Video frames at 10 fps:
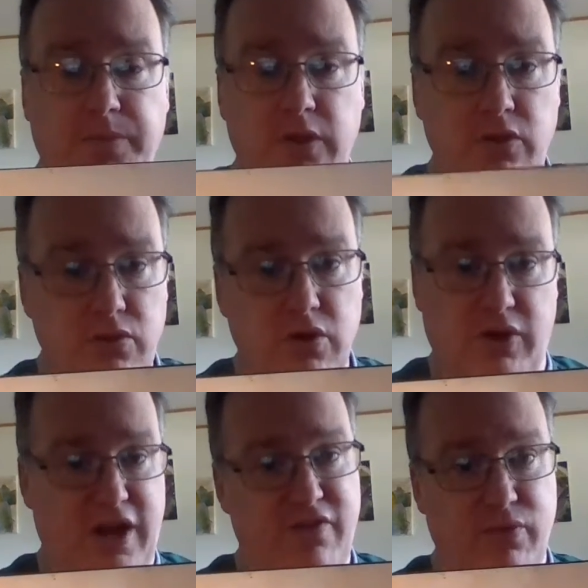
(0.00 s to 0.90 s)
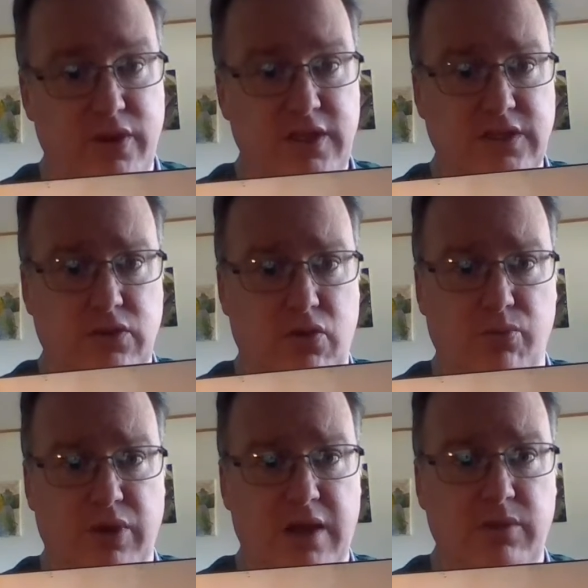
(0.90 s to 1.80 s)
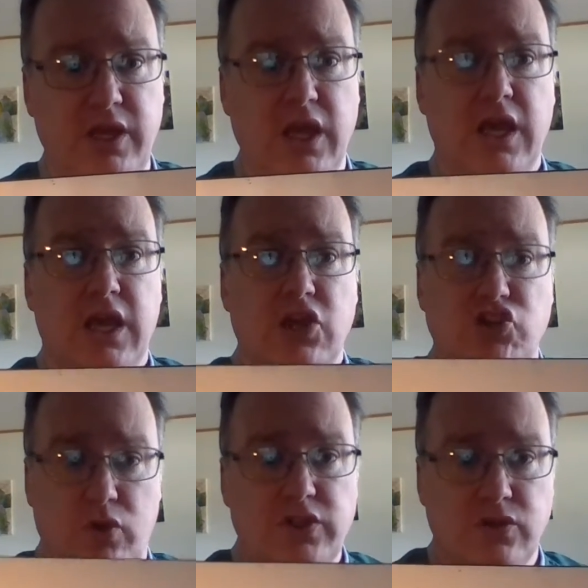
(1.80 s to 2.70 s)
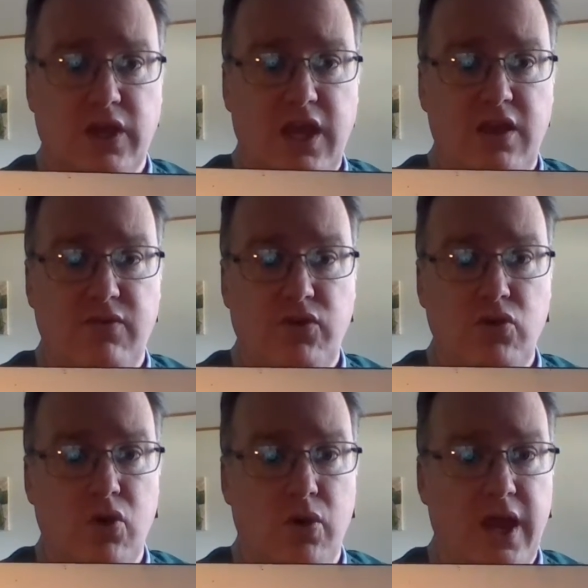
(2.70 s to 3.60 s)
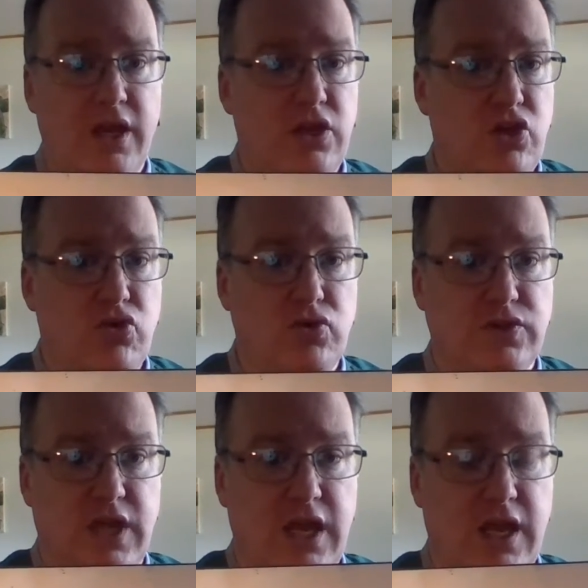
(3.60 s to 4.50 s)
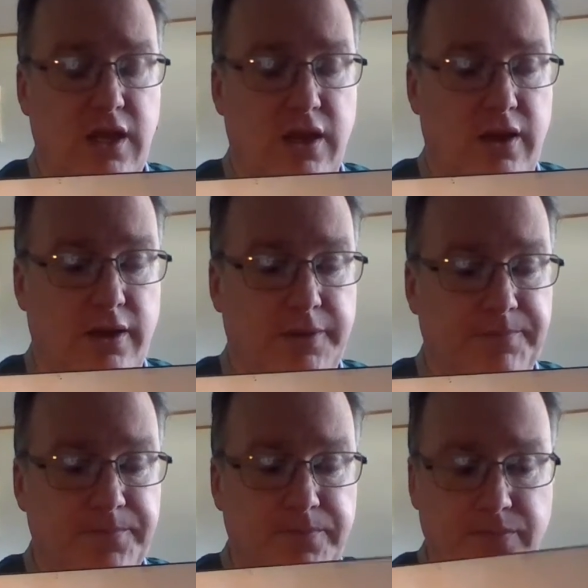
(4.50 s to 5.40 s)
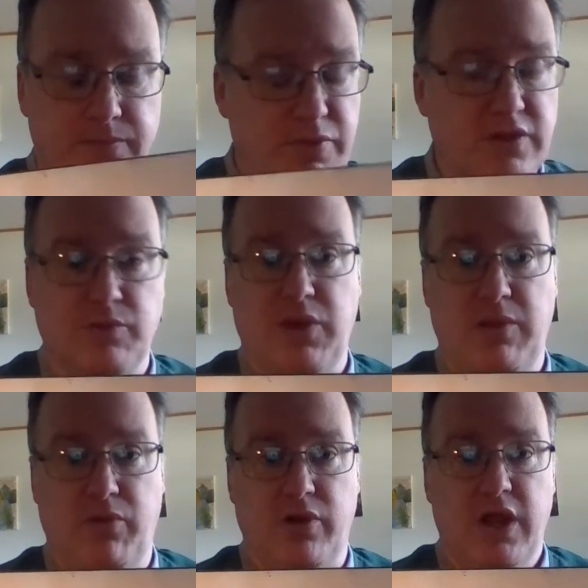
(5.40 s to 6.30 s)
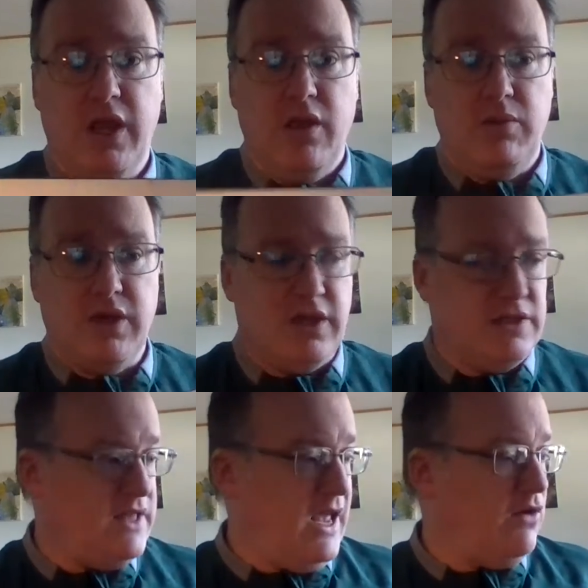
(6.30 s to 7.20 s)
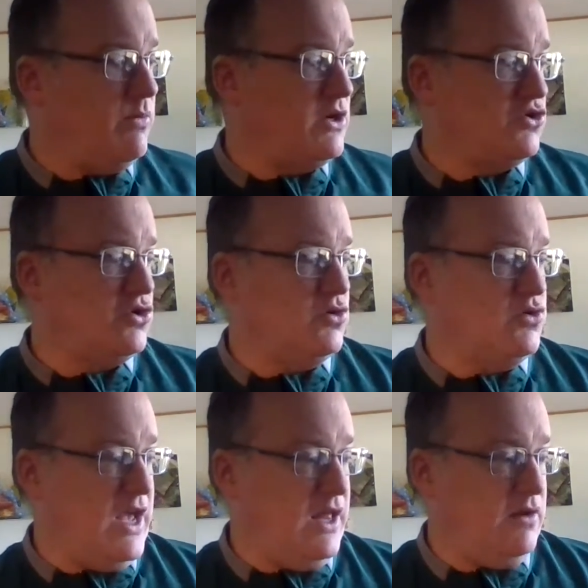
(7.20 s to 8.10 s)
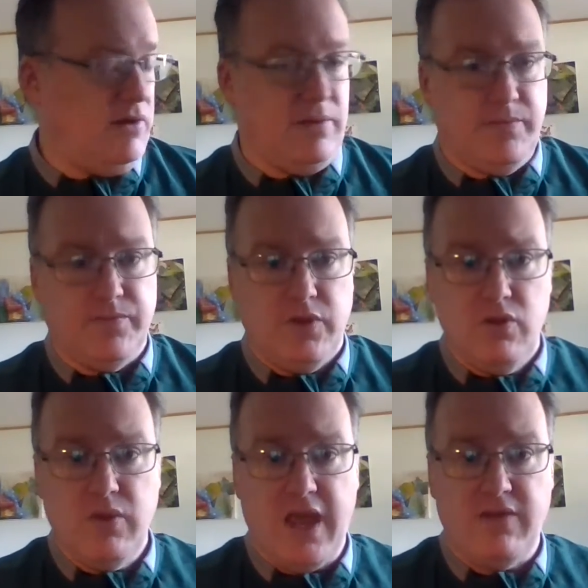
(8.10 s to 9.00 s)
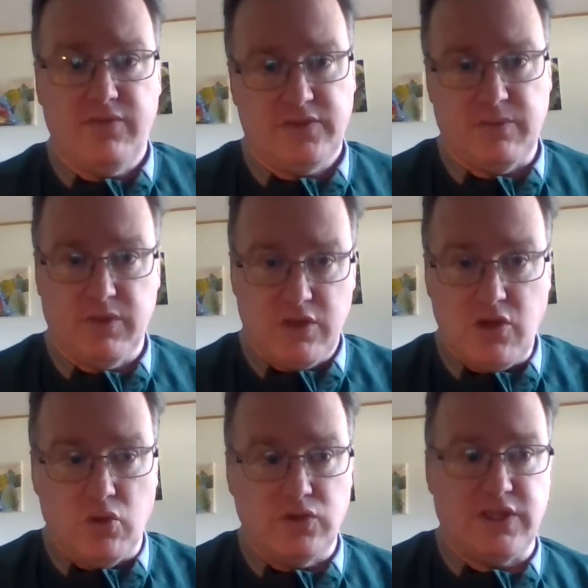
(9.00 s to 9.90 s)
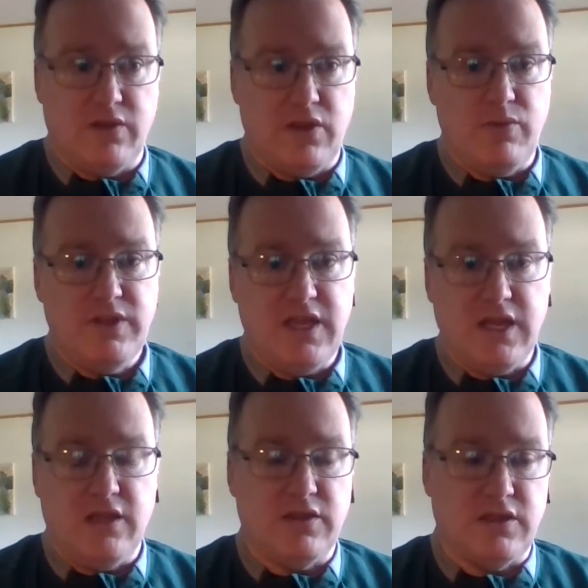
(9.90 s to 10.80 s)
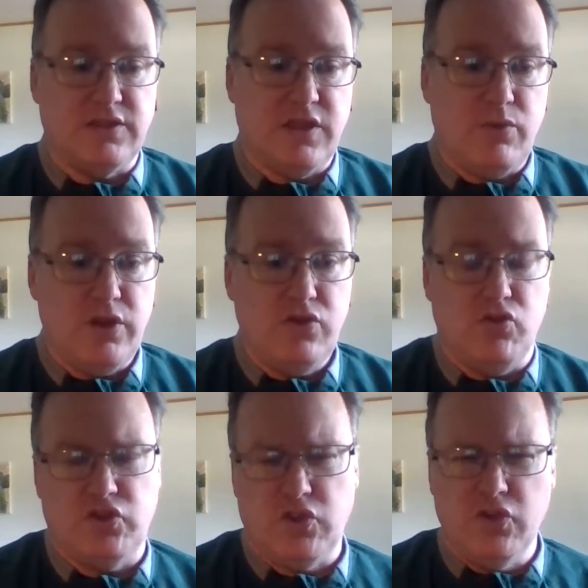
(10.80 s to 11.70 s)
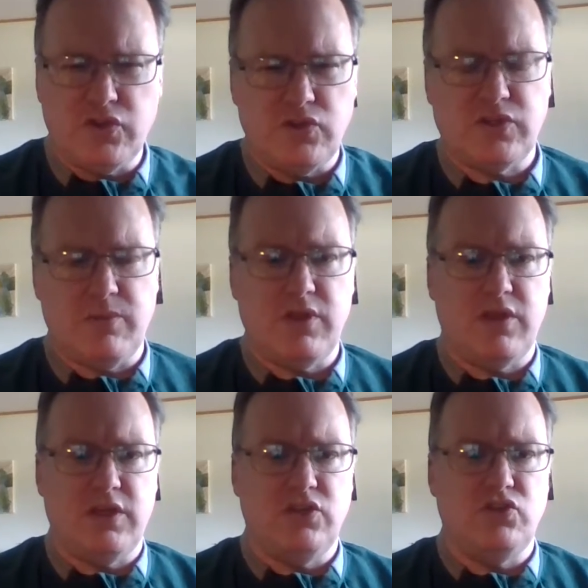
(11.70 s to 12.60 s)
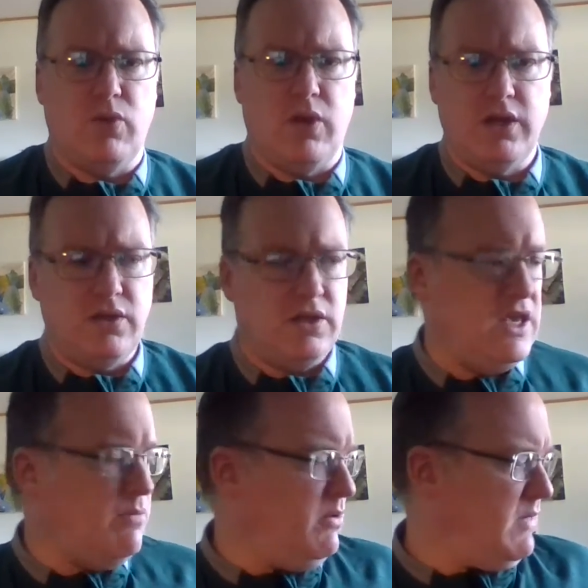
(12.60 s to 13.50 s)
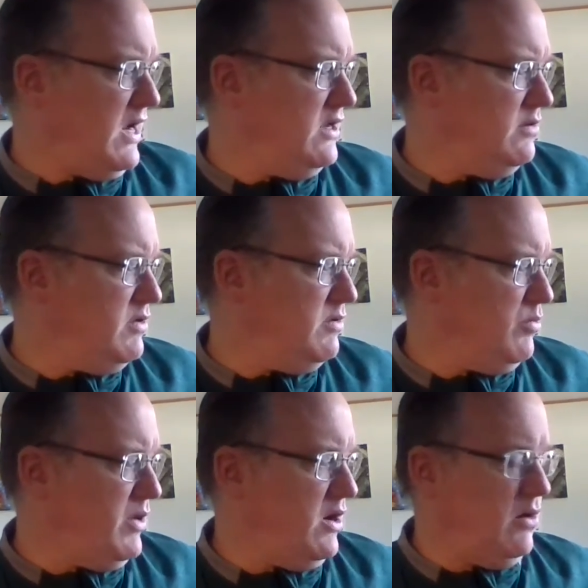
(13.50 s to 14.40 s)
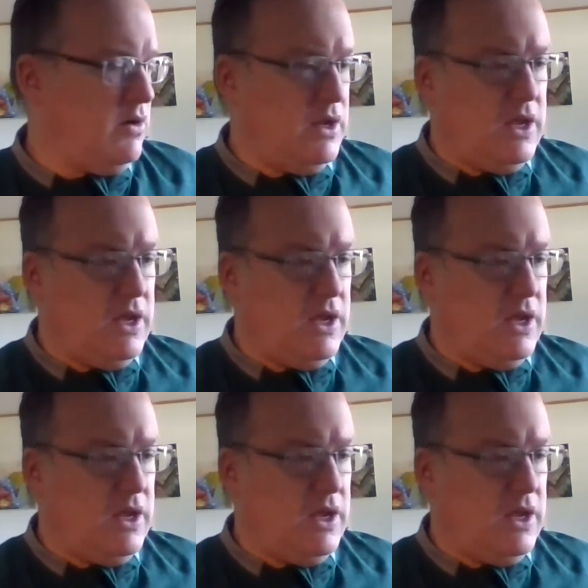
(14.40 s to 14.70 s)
You don't have one of these at home probably, so it's okay if you go ahead and use a piece of paper because that'll make sure that you have some of the notes down that we take and things that we do. So those are some of the things you want to keep in mind to be prepared.